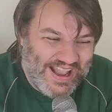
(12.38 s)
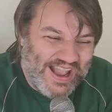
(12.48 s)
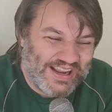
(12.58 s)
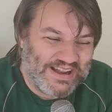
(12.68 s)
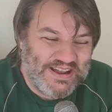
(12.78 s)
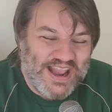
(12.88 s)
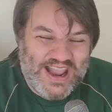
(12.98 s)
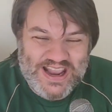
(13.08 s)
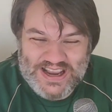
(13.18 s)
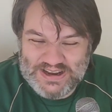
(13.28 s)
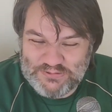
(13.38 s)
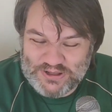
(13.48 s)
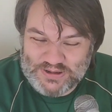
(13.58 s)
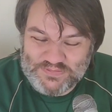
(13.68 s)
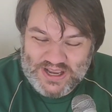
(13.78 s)
Okay,
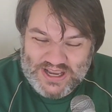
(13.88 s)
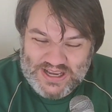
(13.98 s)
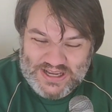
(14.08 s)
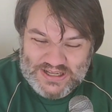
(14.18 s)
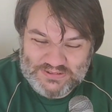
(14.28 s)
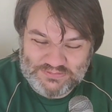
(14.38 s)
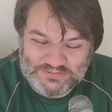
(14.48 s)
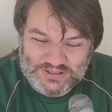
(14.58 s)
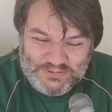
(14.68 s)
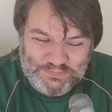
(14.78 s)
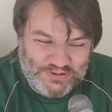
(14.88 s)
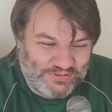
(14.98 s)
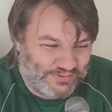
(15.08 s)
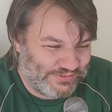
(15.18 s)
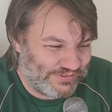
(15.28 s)
welcome. A bit of
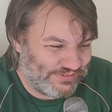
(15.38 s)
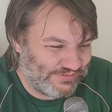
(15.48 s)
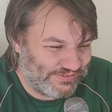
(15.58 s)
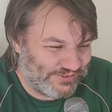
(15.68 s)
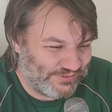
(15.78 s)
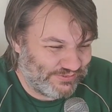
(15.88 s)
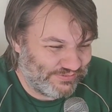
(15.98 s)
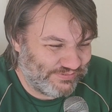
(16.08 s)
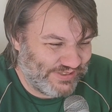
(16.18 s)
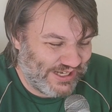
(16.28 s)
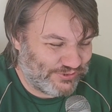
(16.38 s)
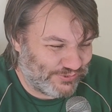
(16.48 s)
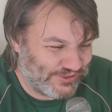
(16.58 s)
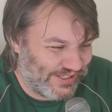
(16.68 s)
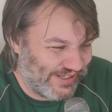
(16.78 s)
a sort of
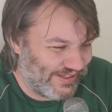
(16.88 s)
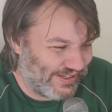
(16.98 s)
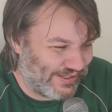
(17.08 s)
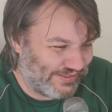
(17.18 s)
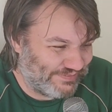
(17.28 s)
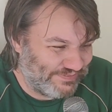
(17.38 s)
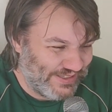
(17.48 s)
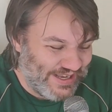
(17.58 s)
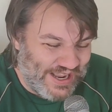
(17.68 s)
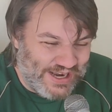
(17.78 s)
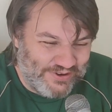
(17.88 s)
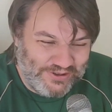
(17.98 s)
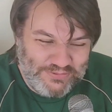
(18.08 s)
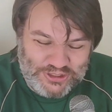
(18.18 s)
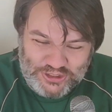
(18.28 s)
catch-all today.
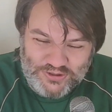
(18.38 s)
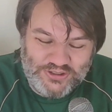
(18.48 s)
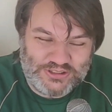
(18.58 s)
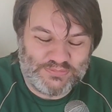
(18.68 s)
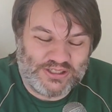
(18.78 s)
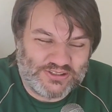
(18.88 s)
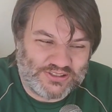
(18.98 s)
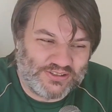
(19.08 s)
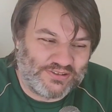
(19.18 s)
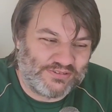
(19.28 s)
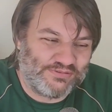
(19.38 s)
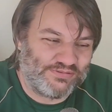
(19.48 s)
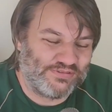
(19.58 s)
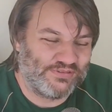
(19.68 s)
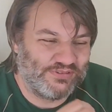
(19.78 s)
Not a huge amount
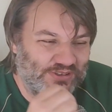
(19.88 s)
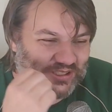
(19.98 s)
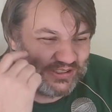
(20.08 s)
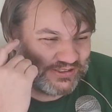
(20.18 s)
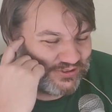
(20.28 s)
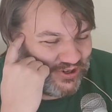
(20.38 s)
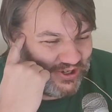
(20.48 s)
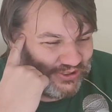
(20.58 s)
of car